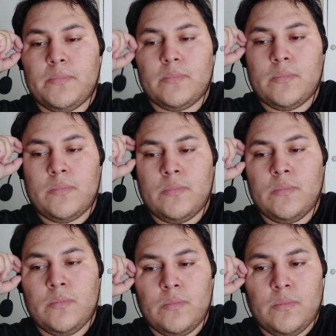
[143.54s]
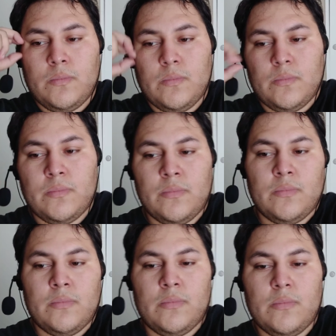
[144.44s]

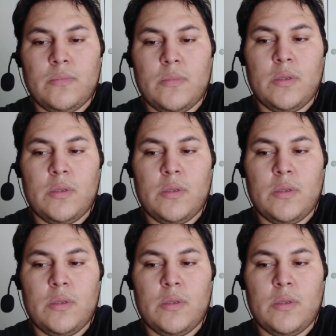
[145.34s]
No one is speaking in this clip.